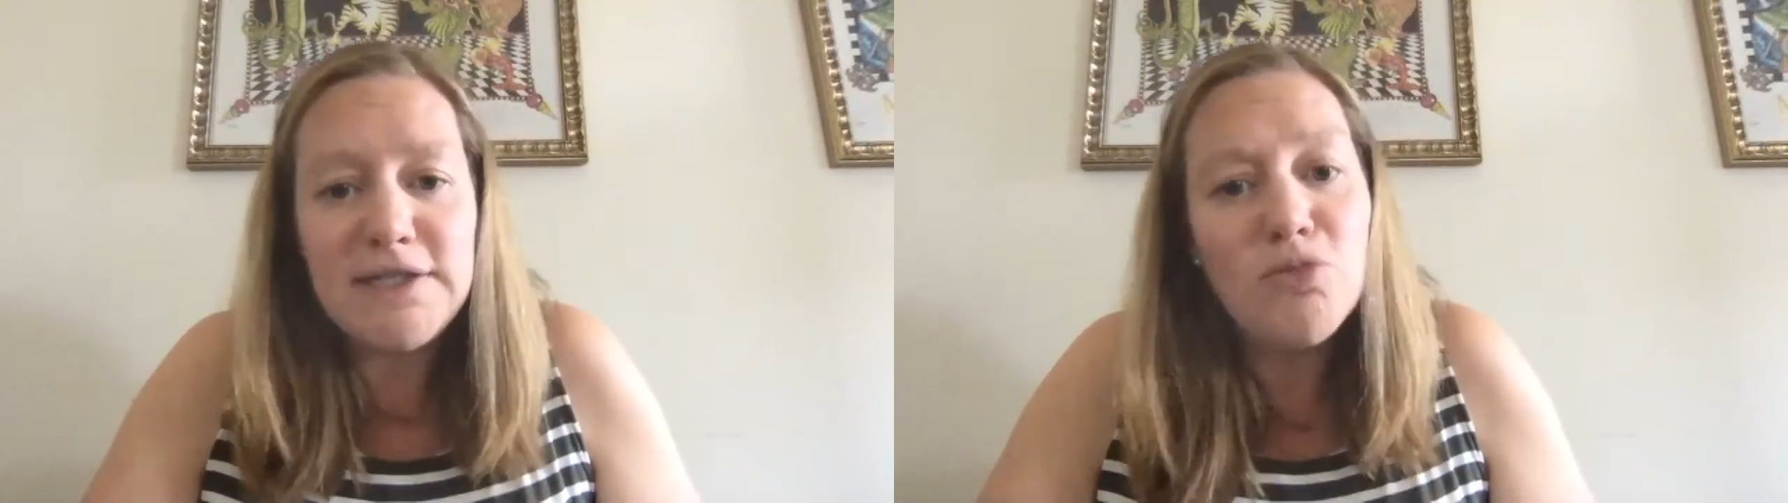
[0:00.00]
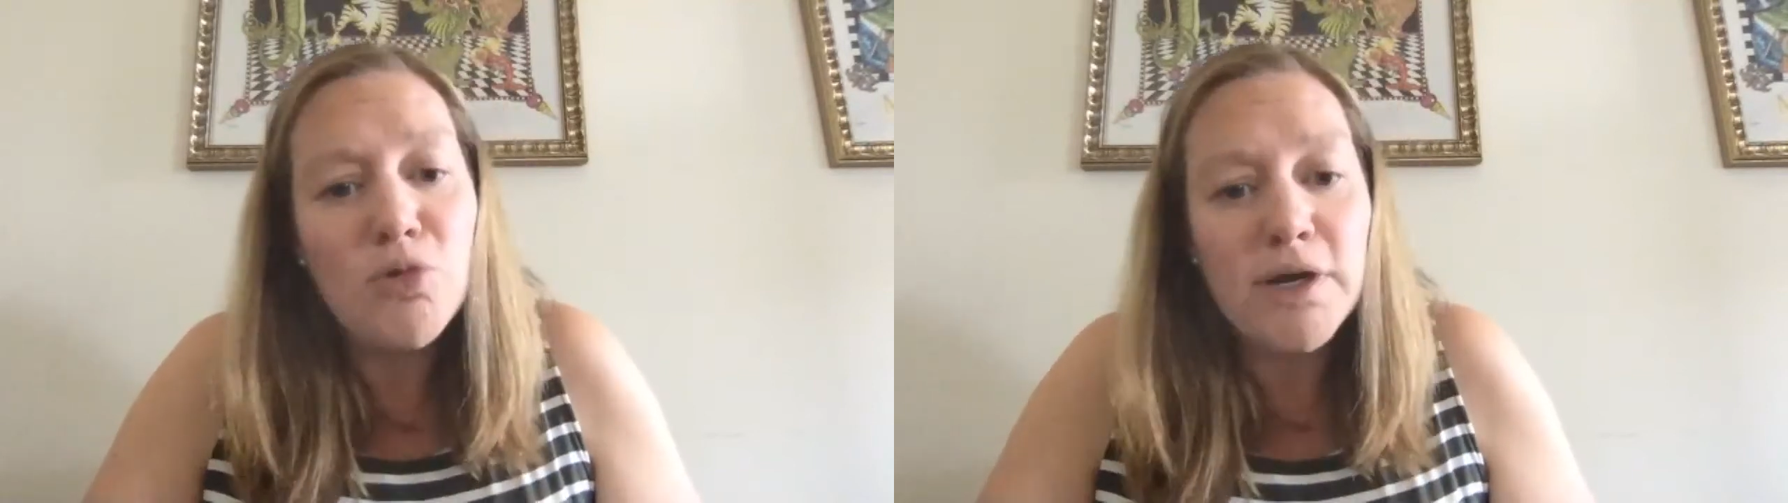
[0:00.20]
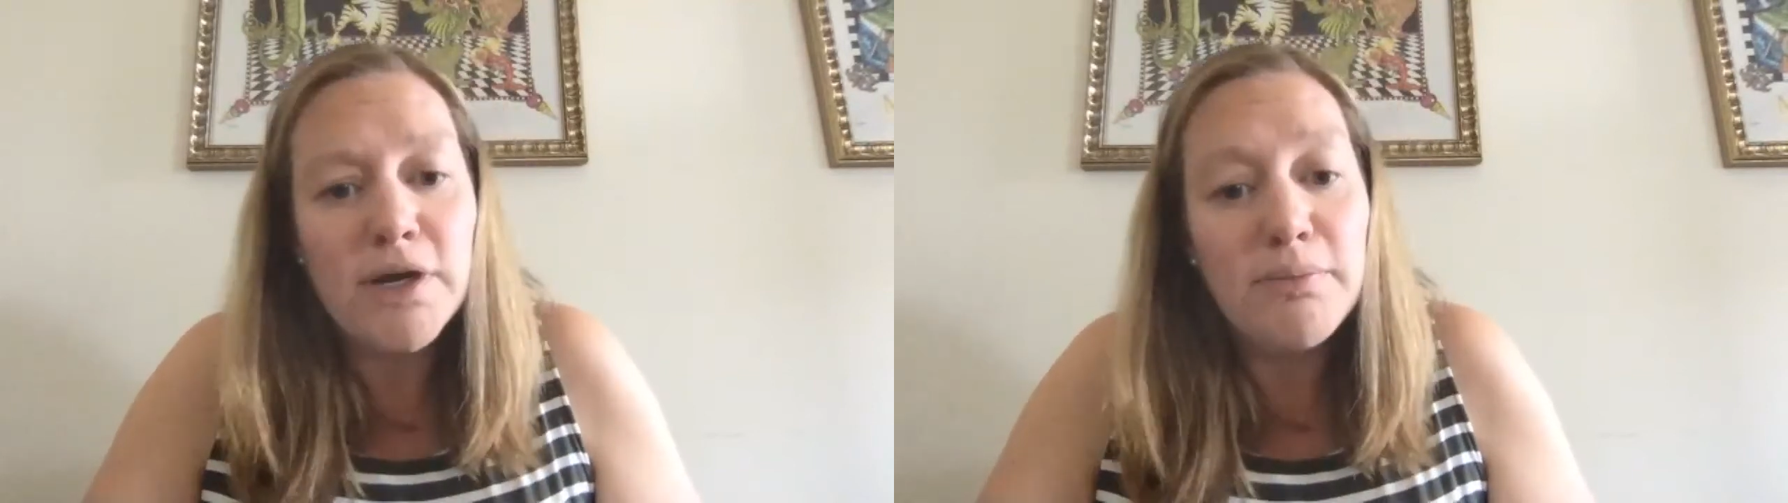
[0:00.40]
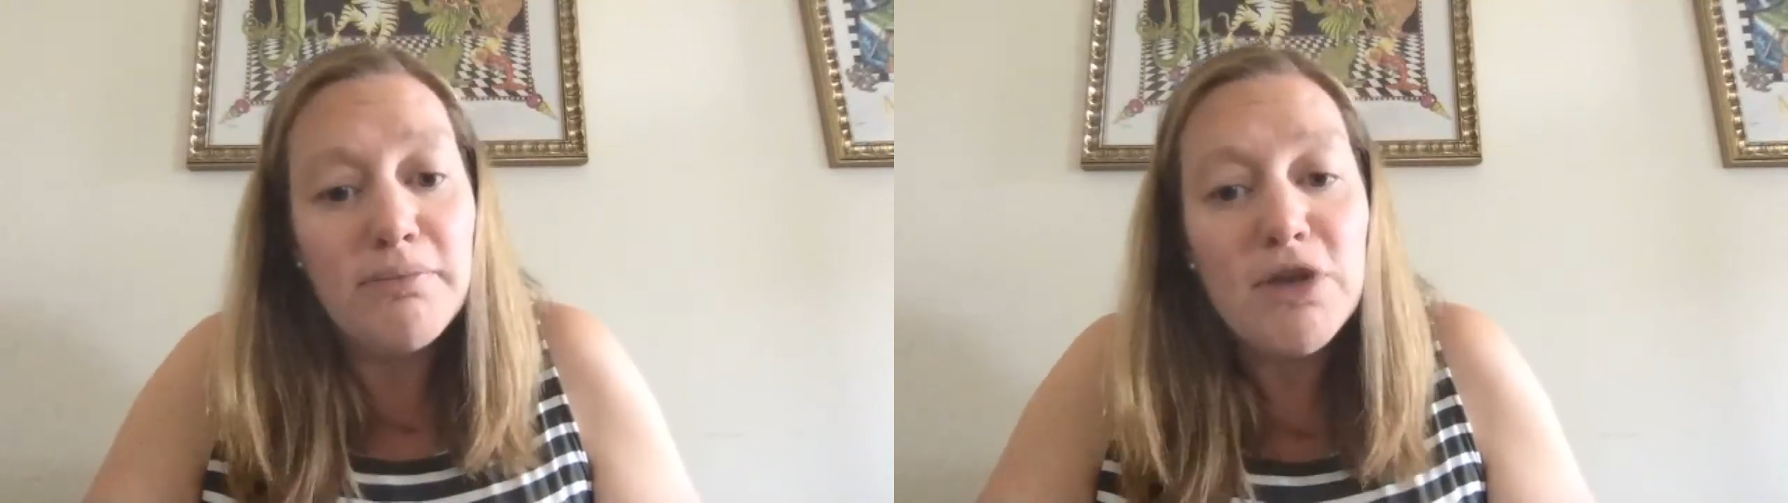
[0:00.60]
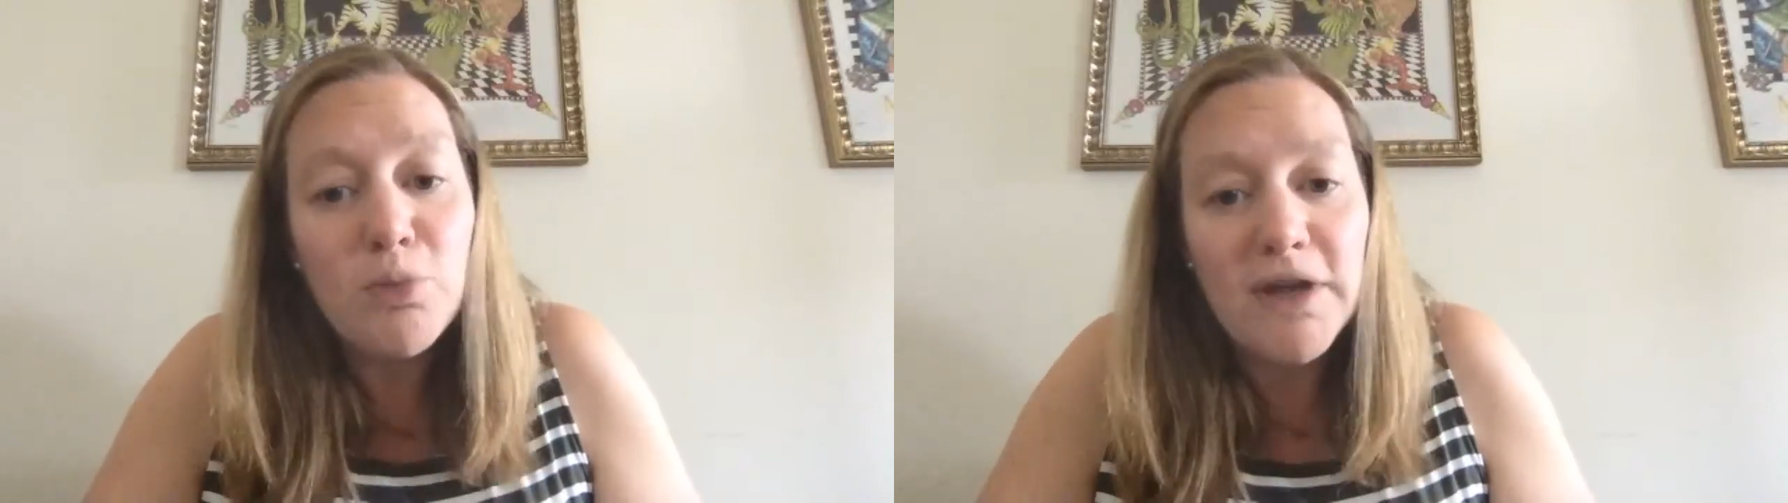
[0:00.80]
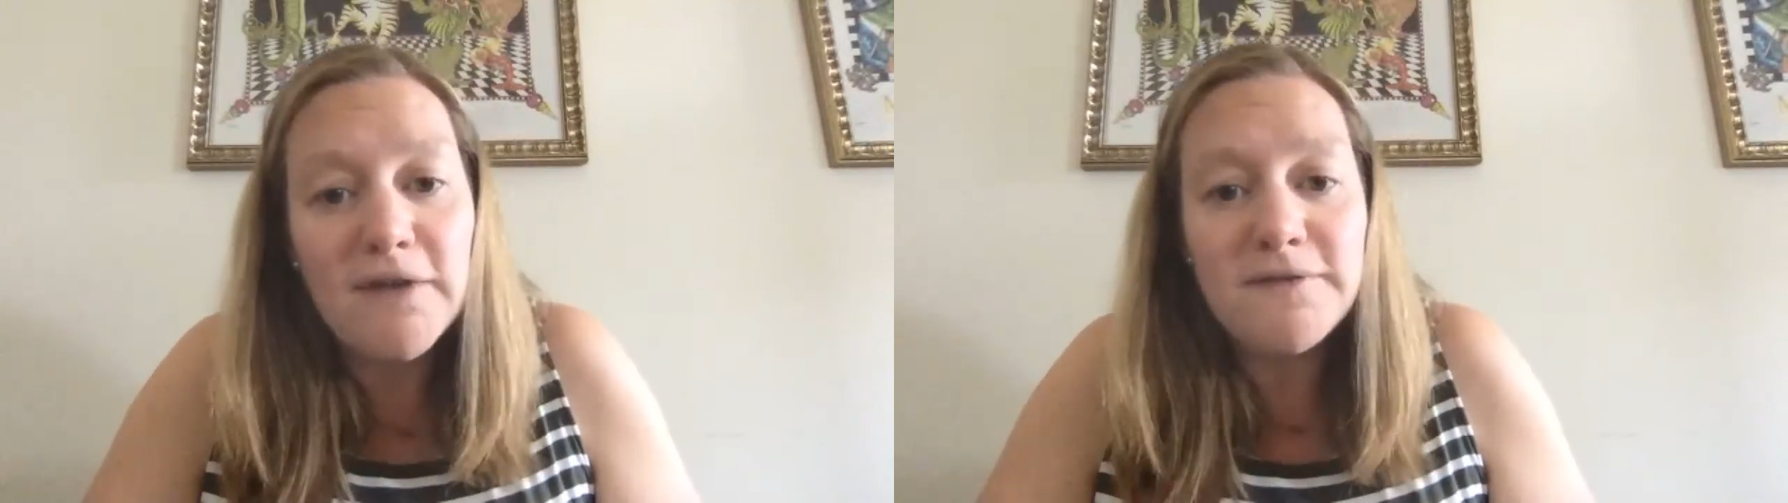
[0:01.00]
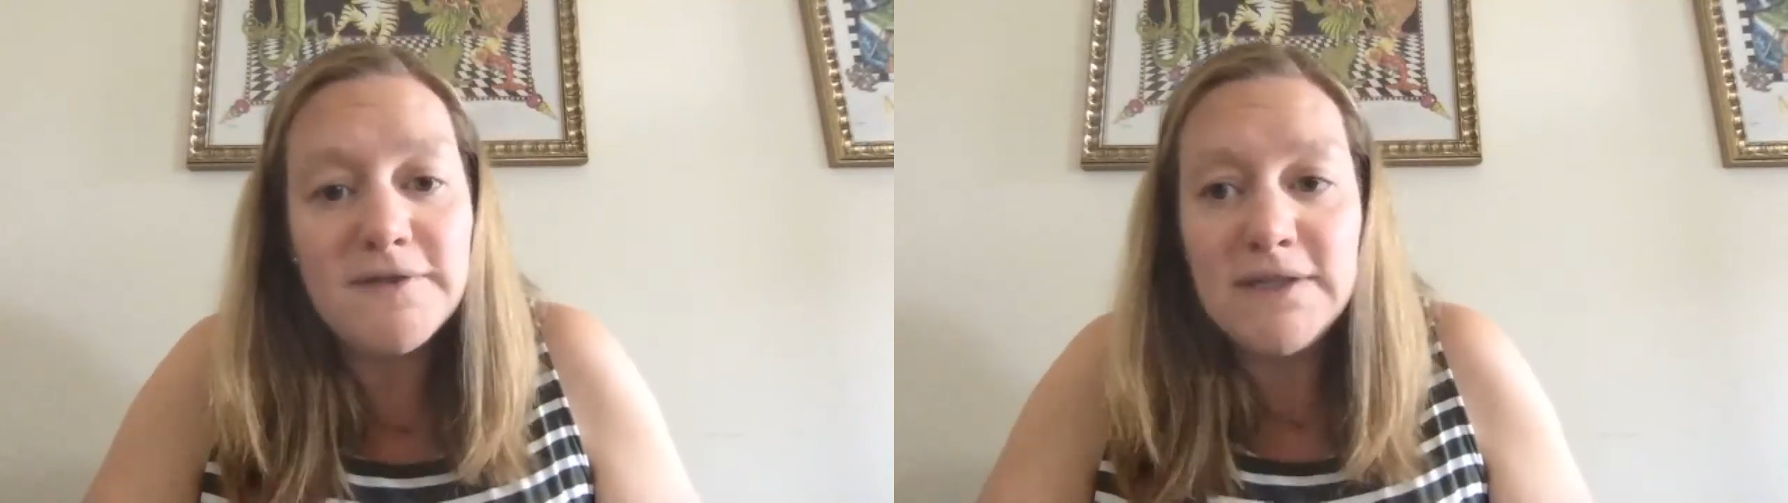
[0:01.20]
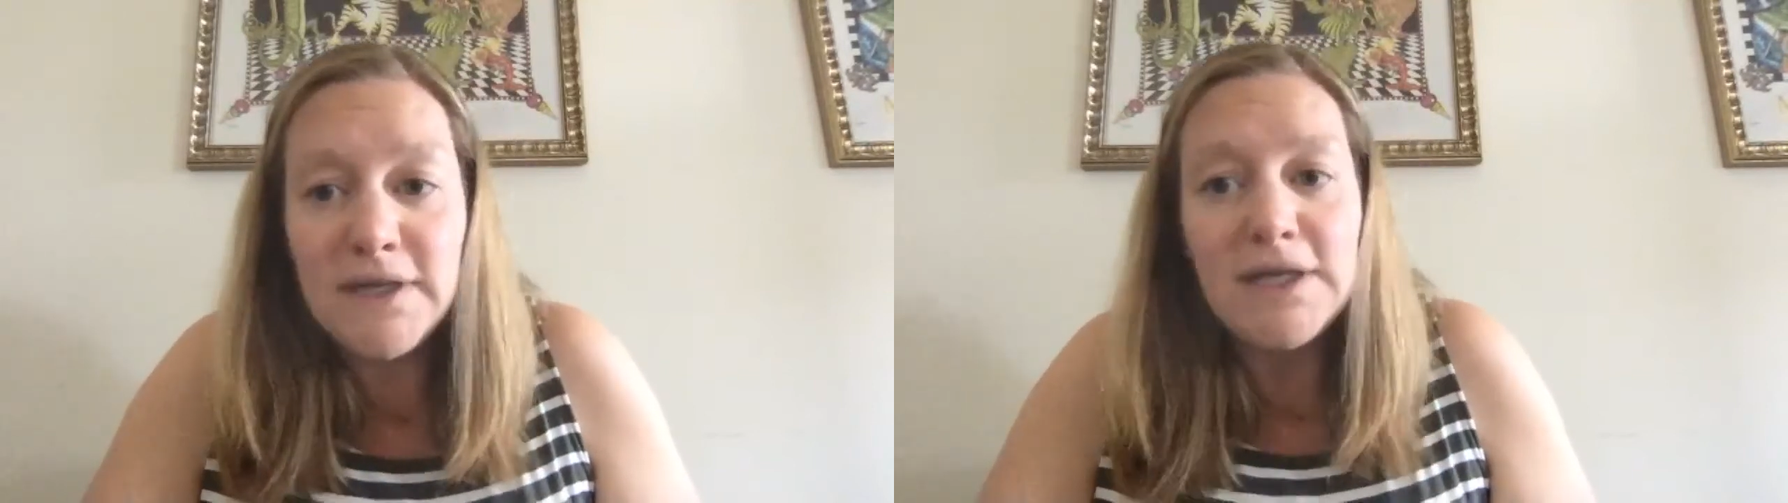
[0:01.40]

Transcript: more midwives